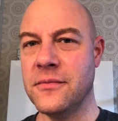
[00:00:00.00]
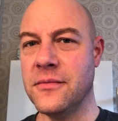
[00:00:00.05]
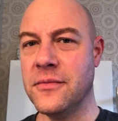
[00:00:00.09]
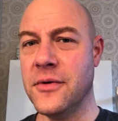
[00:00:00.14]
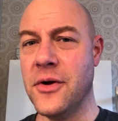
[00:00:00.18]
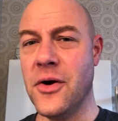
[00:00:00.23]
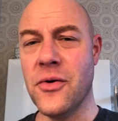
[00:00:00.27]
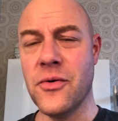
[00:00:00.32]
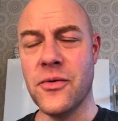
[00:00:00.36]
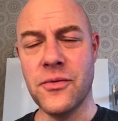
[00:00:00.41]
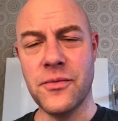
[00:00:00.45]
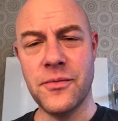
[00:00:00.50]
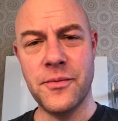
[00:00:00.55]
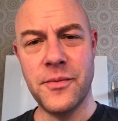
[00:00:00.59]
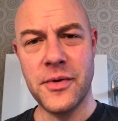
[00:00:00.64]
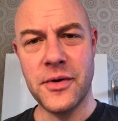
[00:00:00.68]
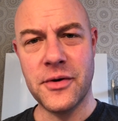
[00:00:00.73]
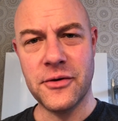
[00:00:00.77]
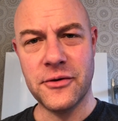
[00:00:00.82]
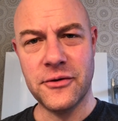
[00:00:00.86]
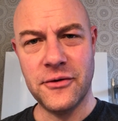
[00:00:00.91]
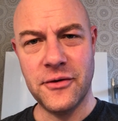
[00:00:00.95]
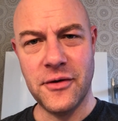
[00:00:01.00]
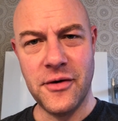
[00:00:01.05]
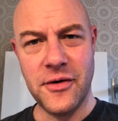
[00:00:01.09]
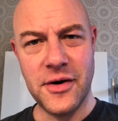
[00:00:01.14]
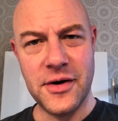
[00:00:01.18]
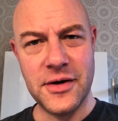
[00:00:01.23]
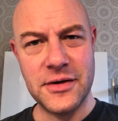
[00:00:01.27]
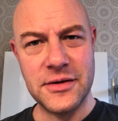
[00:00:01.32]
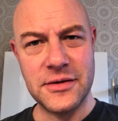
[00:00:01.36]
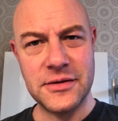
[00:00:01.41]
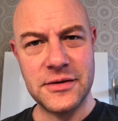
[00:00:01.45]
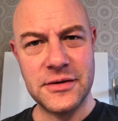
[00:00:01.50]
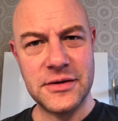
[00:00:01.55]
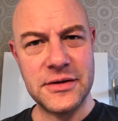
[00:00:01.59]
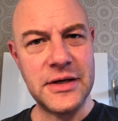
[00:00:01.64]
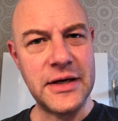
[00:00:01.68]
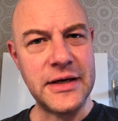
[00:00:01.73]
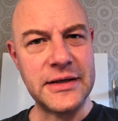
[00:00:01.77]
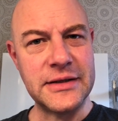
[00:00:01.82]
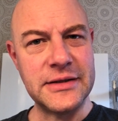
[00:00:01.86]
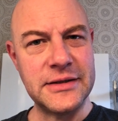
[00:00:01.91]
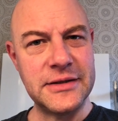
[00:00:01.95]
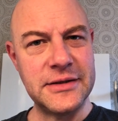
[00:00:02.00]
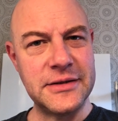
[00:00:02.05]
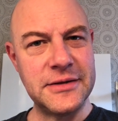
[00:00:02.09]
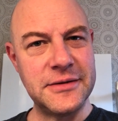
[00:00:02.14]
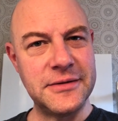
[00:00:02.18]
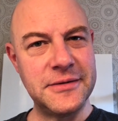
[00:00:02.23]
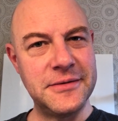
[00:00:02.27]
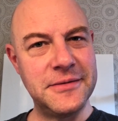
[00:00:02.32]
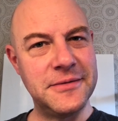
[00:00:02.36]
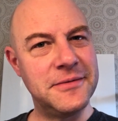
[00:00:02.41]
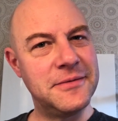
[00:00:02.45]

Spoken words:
No, because they're insects.